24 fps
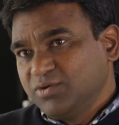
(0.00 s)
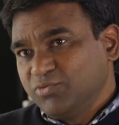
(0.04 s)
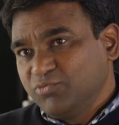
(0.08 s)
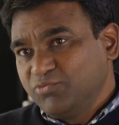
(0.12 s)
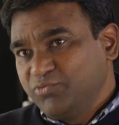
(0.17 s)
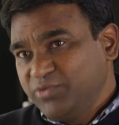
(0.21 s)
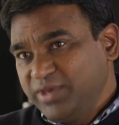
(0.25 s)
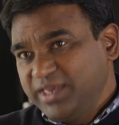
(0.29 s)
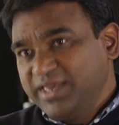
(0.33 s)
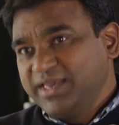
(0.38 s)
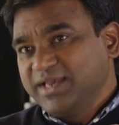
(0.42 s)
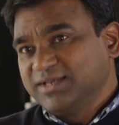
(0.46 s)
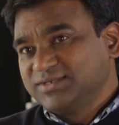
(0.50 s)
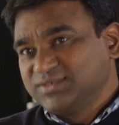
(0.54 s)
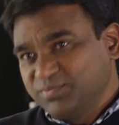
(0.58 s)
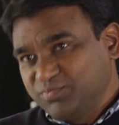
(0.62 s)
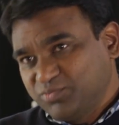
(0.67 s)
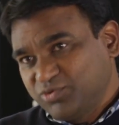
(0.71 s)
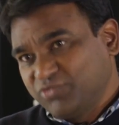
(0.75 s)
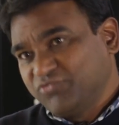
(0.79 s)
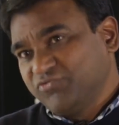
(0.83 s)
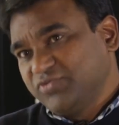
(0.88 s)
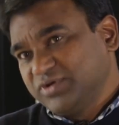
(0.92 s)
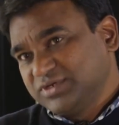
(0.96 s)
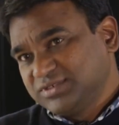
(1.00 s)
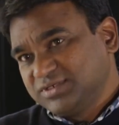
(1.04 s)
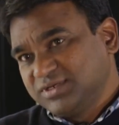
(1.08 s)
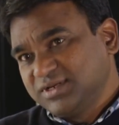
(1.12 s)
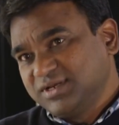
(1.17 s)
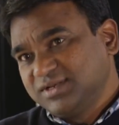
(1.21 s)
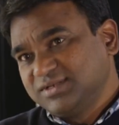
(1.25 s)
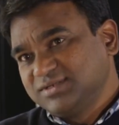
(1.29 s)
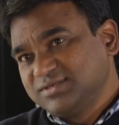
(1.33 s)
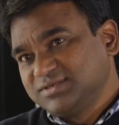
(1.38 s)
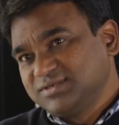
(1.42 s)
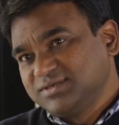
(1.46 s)
we as a
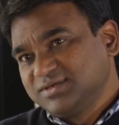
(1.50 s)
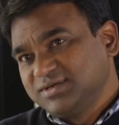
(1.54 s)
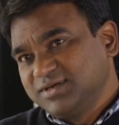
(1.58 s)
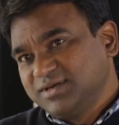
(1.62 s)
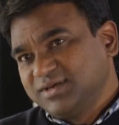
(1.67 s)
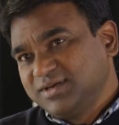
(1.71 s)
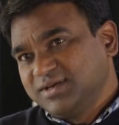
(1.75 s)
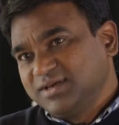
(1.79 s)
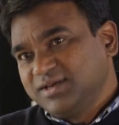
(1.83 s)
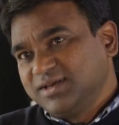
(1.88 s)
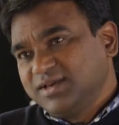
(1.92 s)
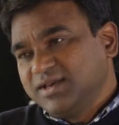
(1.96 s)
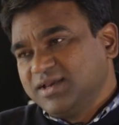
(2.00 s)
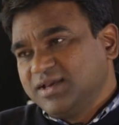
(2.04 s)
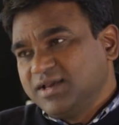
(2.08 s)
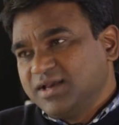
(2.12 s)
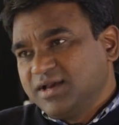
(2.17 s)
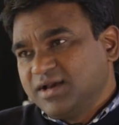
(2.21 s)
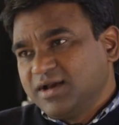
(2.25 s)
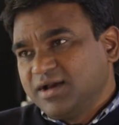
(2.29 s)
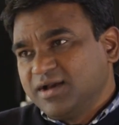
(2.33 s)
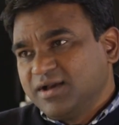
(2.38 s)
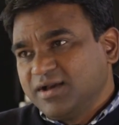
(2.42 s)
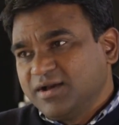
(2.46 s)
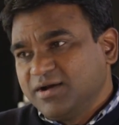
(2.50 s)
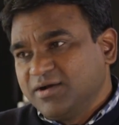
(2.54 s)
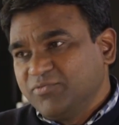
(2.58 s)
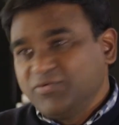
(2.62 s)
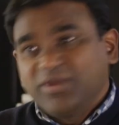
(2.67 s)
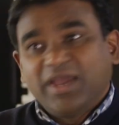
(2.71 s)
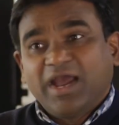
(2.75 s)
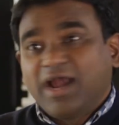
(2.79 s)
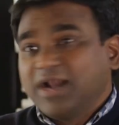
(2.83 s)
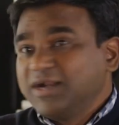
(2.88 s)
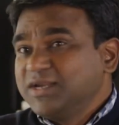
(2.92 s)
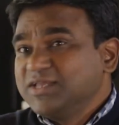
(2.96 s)
professionals, we
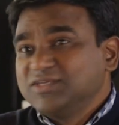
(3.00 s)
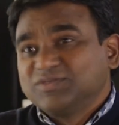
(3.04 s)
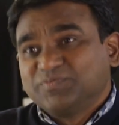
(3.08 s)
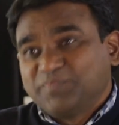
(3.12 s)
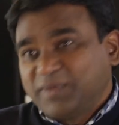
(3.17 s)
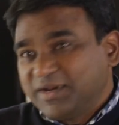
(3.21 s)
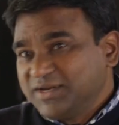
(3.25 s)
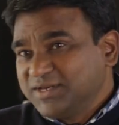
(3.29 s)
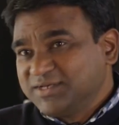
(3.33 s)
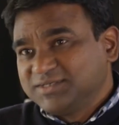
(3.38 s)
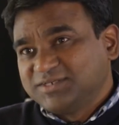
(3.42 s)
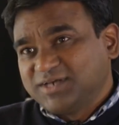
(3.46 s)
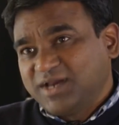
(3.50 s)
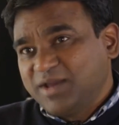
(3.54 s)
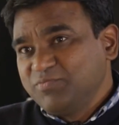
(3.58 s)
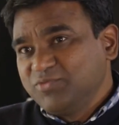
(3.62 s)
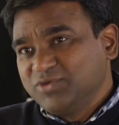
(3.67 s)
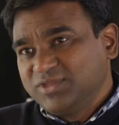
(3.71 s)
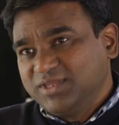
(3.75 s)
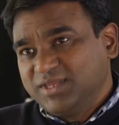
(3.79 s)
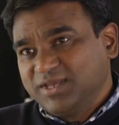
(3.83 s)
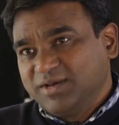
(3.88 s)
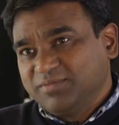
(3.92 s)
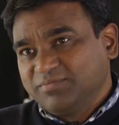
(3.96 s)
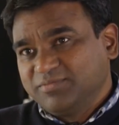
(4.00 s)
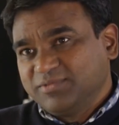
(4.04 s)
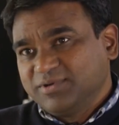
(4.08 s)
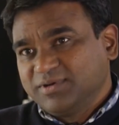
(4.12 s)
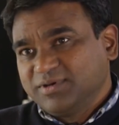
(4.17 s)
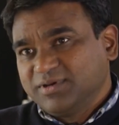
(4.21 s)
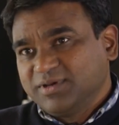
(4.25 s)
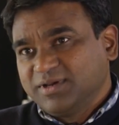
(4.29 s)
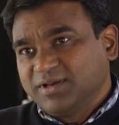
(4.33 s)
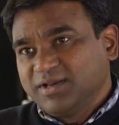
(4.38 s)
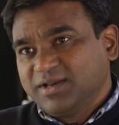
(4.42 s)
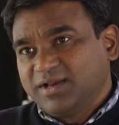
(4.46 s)
hardly spend a time with them
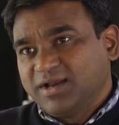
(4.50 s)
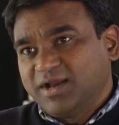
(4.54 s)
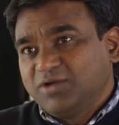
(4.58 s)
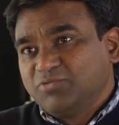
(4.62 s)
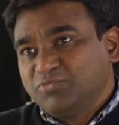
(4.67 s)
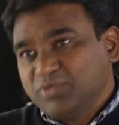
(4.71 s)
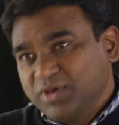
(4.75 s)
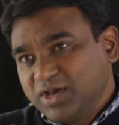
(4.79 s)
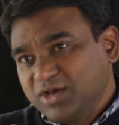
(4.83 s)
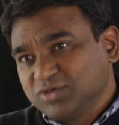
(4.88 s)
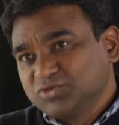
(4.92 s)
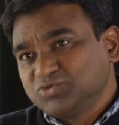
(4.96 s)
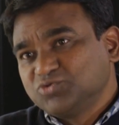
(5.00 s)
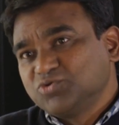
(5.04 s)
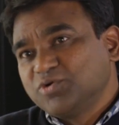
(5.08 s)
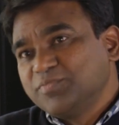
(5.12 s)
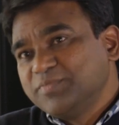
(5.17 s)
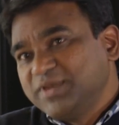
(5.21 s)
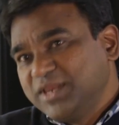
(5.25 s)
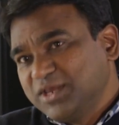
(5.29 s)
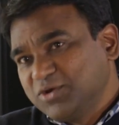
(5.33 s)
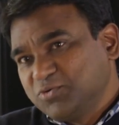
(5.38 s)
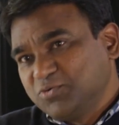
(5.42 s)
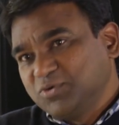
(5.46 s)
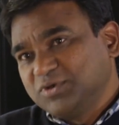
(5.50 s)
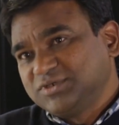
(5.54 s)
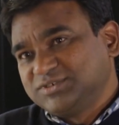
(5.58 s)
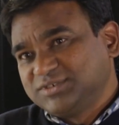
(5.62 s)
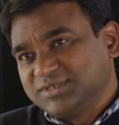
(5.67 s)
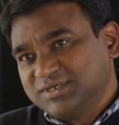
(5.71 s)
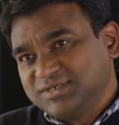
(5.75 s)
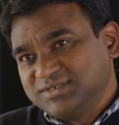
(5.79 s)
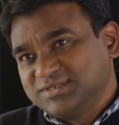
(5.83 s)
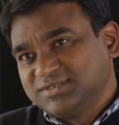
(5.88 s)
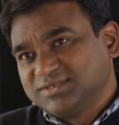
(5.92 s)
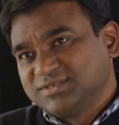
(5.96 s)
and we ask so many
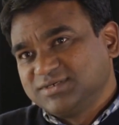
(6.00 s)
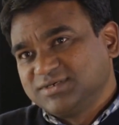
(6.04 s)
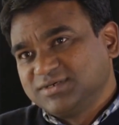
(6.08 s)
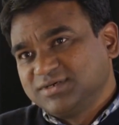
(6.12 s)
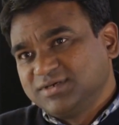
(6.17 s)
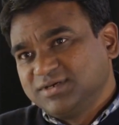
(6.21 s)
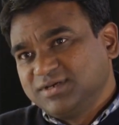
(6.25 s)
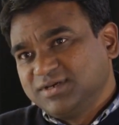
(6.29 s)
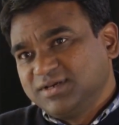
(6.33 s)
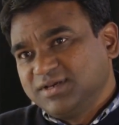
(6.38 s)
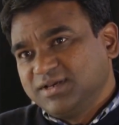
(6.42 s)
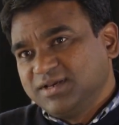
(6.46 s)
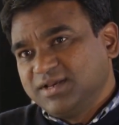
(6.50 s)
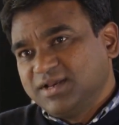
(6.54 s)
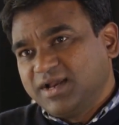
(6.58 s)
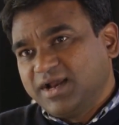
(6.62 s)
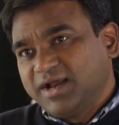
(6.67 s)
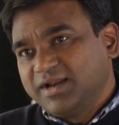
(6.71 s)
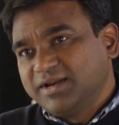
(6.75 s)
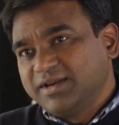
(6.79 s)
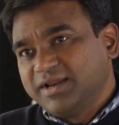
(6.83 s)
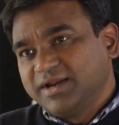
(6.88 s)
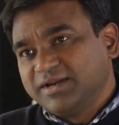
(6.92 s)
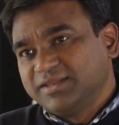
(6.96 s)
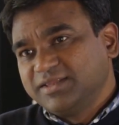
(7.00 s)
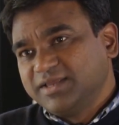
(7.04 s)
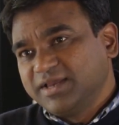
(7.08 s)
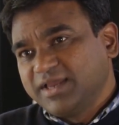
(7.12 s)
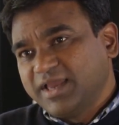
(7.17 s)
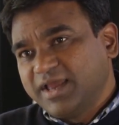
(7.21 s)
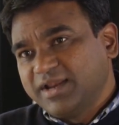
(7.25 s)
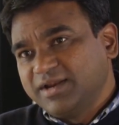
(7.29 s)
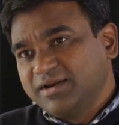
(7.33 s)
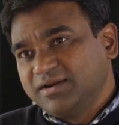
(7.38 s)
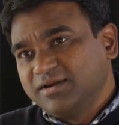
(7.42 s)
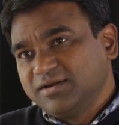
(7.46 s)
questions. And at the
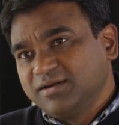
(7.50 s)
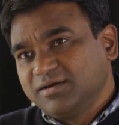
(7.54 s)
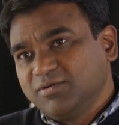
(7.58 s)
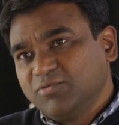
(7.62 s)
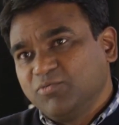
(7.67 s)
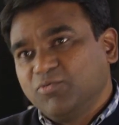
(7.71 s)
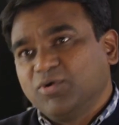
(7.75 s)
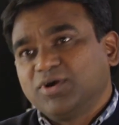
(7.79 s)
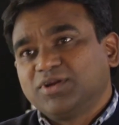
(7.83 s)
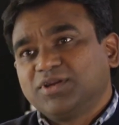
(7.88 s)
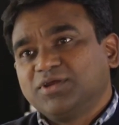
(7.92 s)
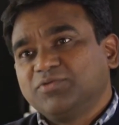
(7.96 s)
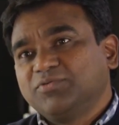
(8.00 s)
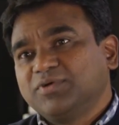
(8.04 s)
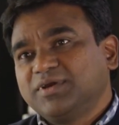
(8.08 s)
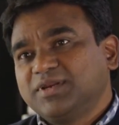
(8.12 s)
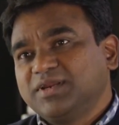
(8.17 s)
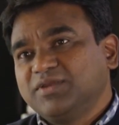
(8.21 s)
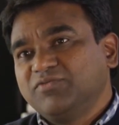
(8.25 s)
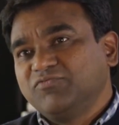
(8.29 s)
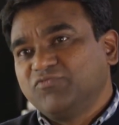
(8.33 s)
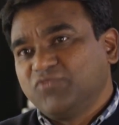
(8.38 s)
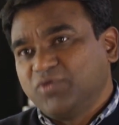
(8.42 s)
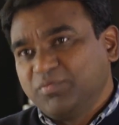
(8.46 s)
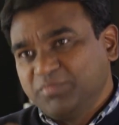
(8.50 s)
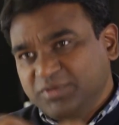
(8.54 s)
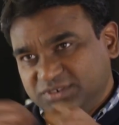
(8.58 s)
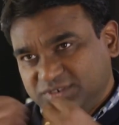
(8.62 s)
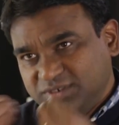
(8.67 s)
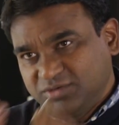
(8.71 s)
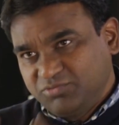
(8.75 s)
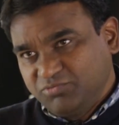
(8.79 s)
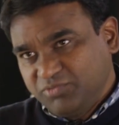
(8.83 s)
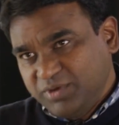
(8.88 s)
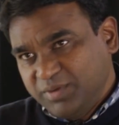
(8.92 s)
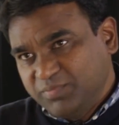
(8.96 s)
end, whatever
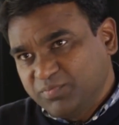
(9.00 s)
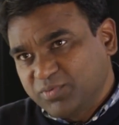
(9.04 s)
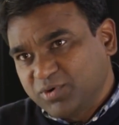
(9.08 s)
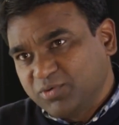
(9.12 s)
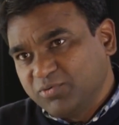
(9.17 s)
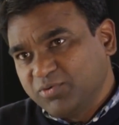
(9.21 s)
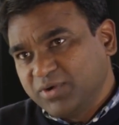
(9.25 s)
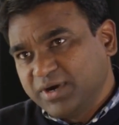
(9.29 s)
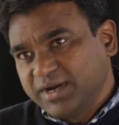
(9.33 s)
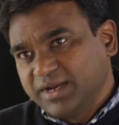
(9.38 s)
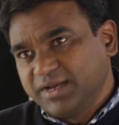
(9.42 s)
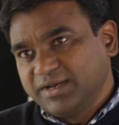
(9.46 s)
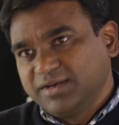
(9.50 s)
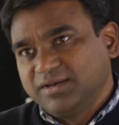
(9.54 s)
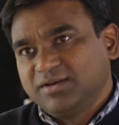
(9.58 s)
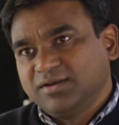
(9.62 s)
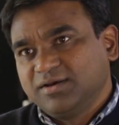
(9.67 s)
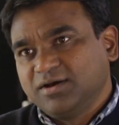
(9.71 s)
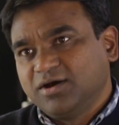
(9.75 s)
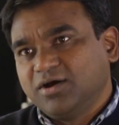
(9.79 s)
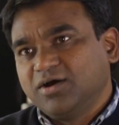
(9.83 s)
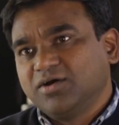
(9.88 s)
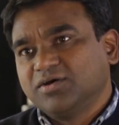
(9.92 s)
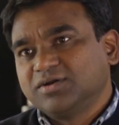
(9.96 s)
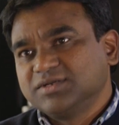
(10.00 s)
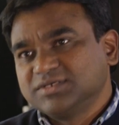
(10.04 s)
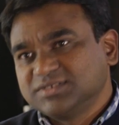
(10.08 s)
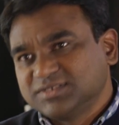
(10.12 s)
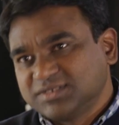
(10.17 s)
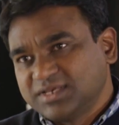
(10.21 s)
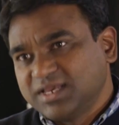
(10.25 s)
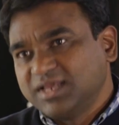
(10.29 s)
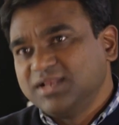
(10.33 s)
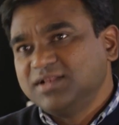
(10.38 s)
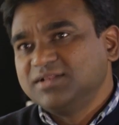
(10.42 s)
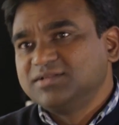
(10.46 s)
information we provide or
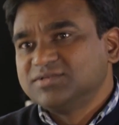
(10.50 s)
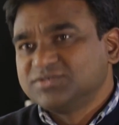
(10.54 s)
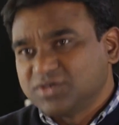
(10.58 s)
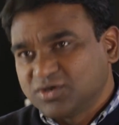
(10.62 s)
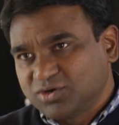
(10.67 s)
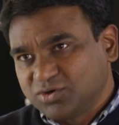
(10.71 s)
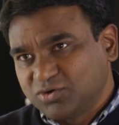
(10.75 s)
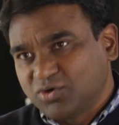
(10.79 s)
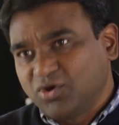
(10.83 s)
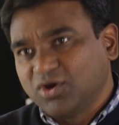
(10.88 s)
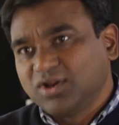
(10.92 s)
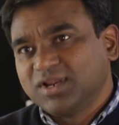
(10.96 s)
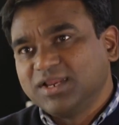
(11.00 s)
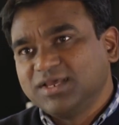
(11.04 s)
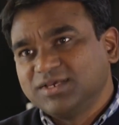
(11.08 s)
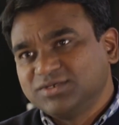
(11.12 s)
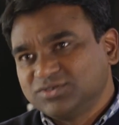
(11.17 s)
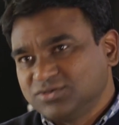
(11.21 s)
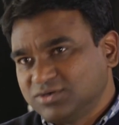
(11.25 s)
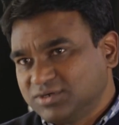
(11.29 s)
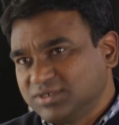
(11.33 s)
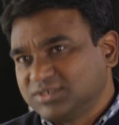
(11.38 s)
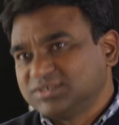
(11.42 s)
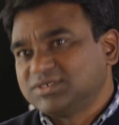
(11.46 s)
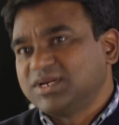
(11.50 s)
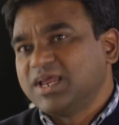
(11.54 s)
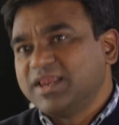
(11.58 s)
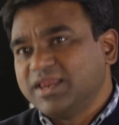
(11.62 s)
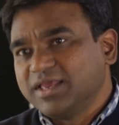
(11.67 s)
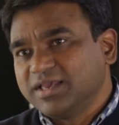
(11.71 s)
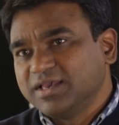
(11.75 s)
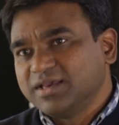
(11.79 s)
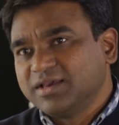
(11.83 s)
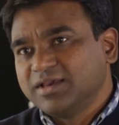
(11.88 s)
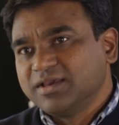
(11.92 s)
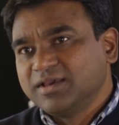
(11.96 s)
skills or knowledge or
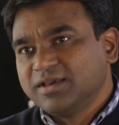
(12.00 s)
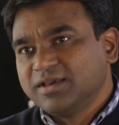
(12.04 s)
training,